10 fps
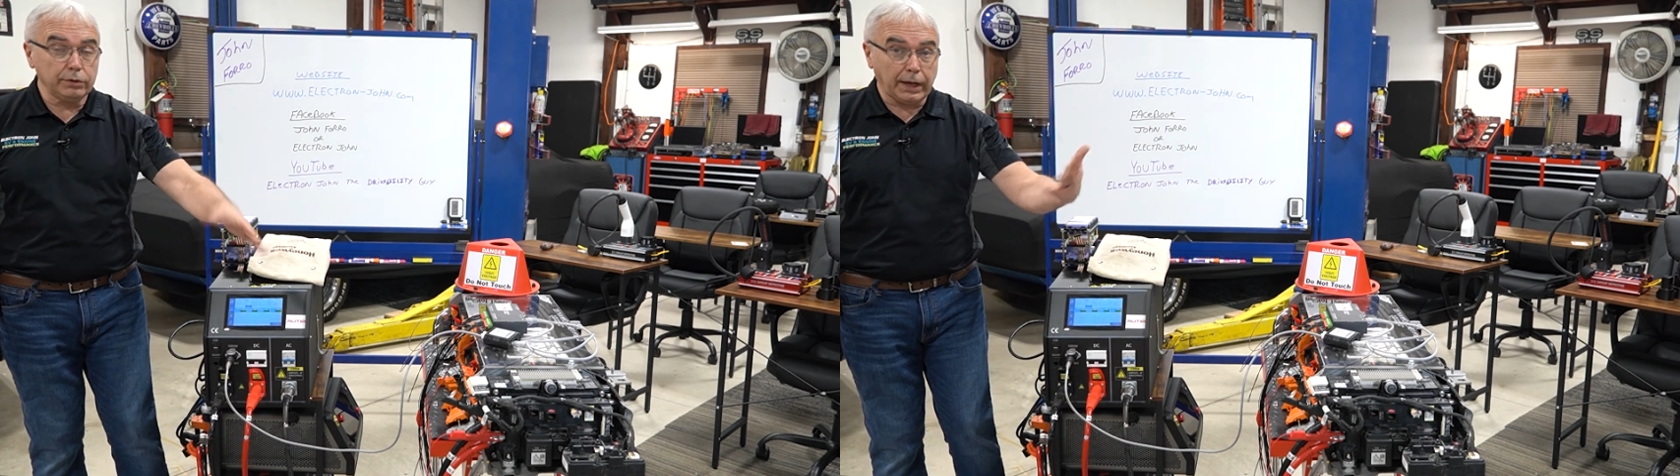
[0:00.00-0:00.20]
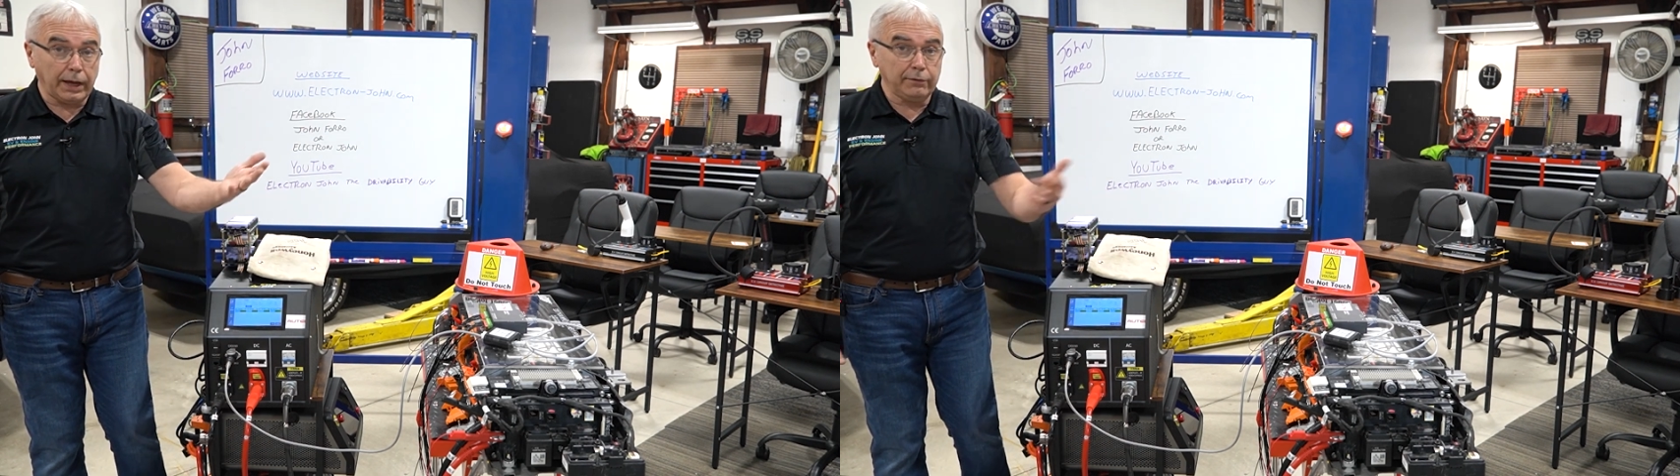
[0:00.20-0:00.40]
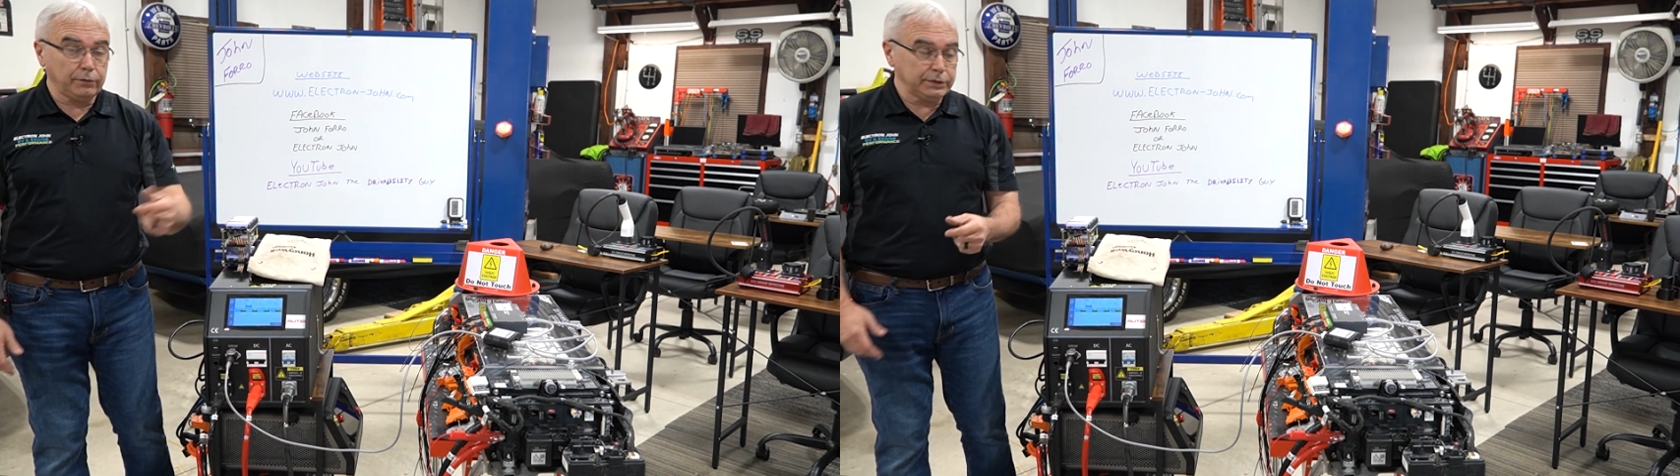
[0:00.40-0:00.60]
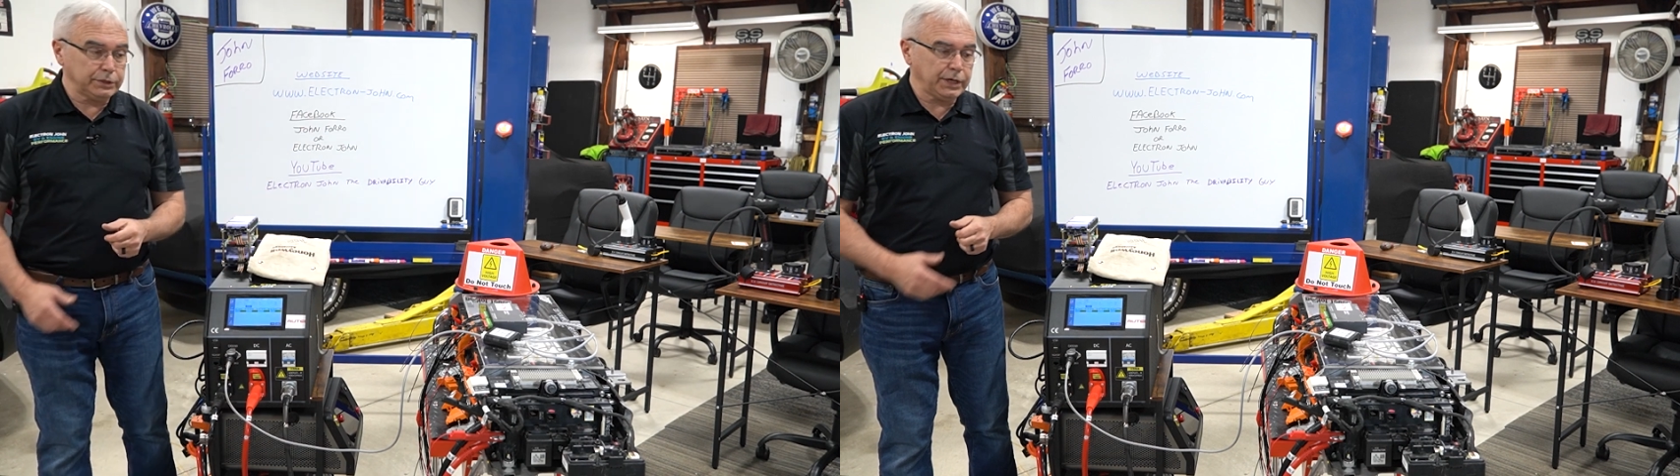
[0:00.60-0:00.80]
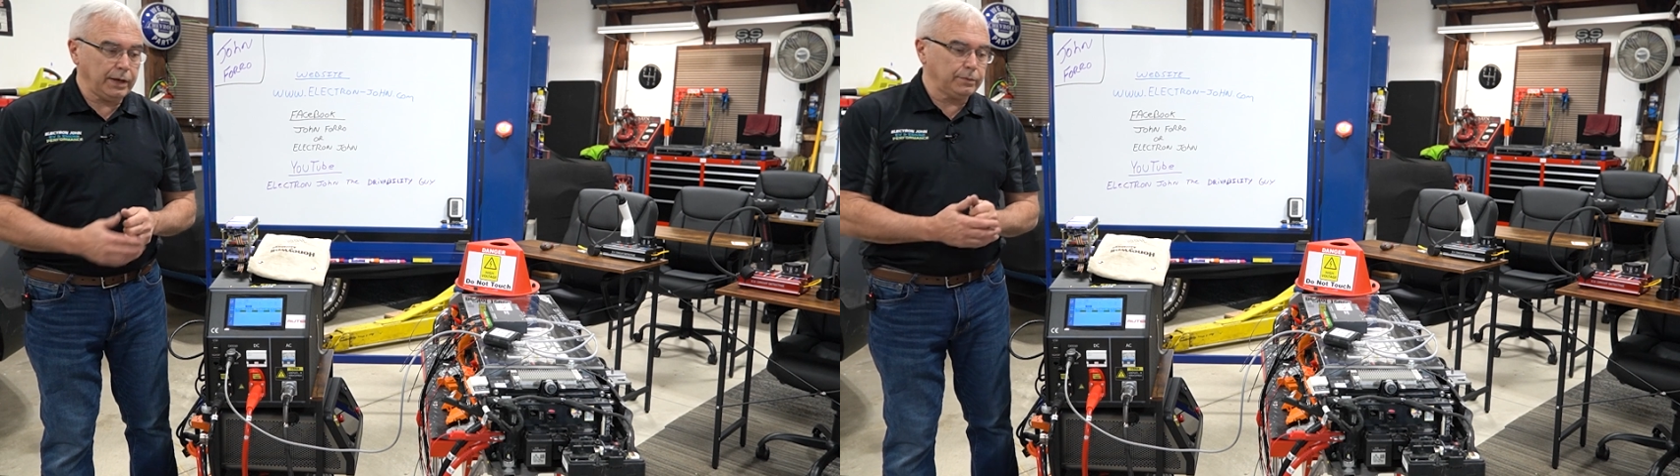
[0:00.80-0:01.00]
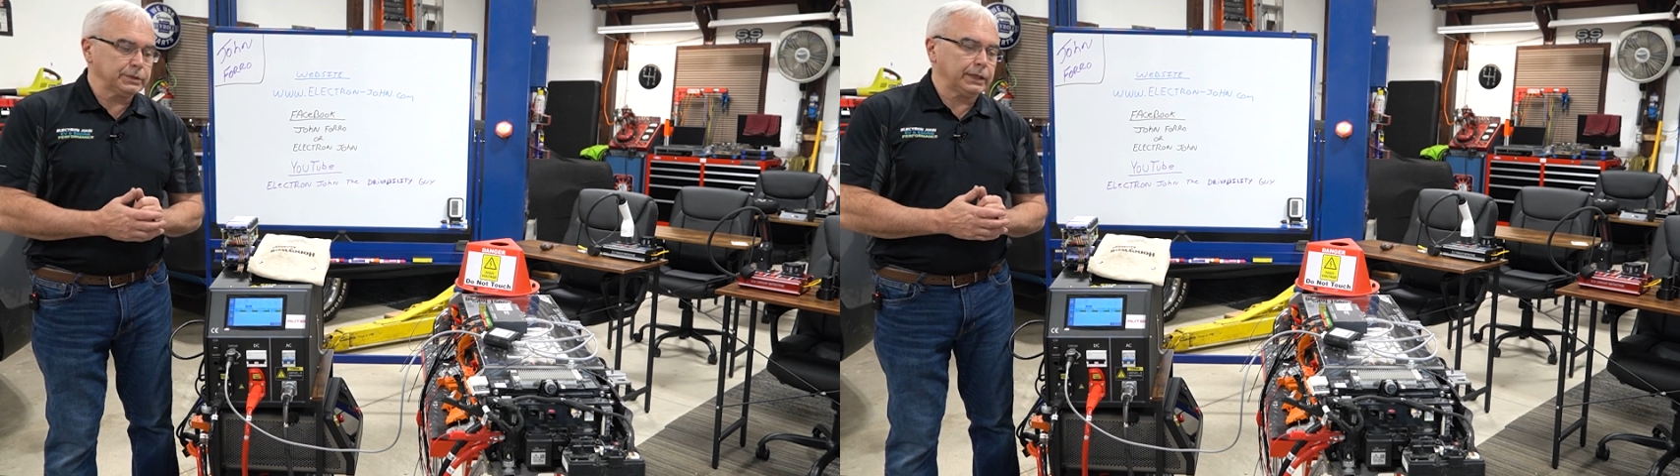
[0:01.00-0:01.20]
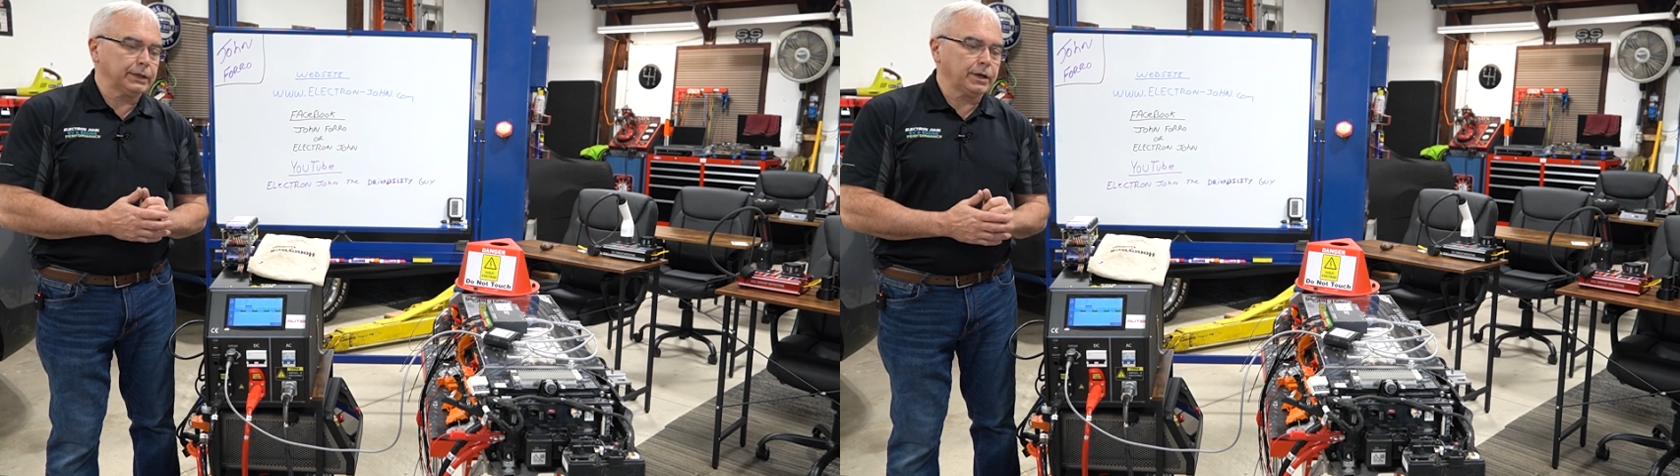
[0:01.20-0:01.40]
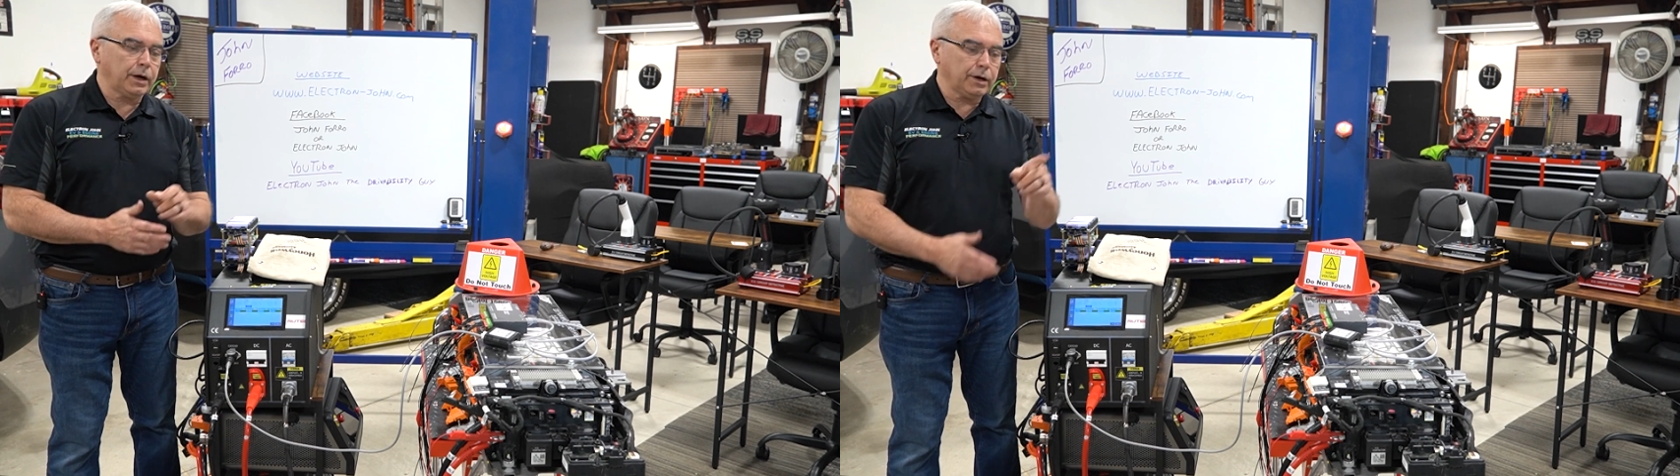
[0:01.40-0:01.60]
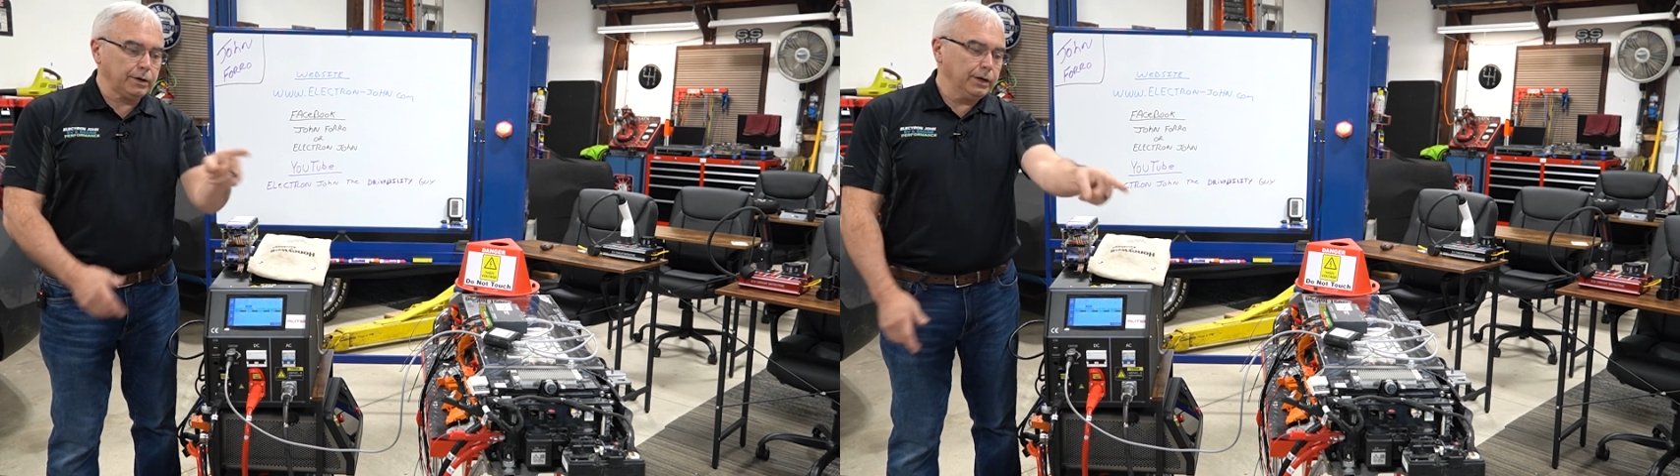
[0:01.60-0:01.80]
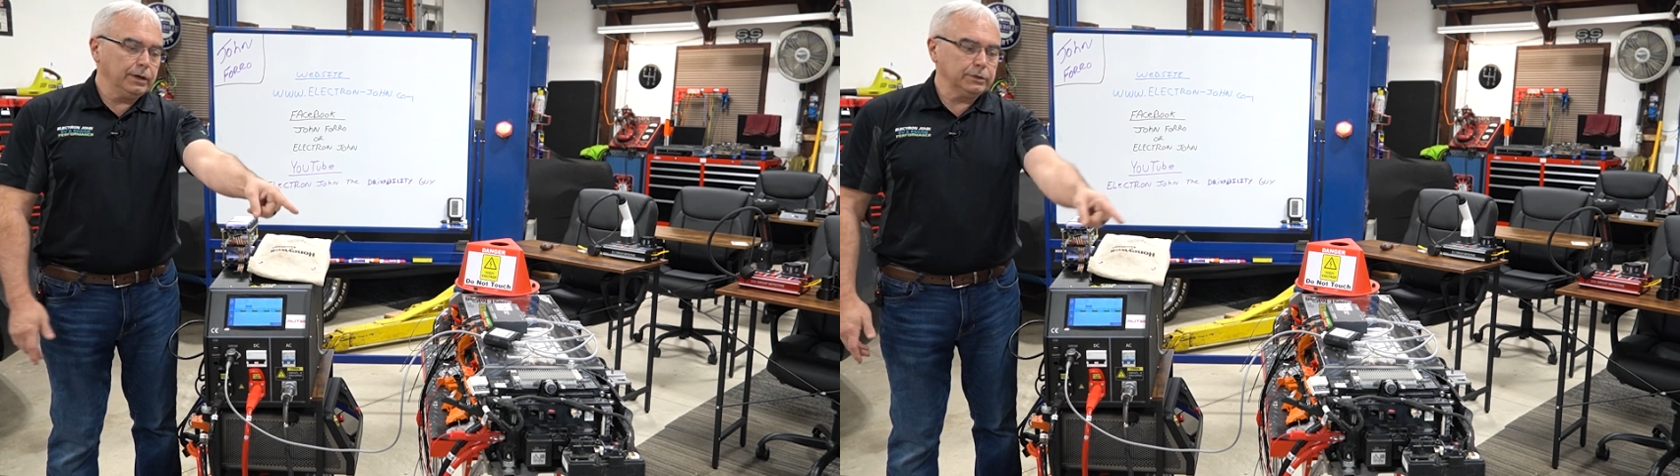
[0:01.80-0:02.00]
the high voltage cables on the car,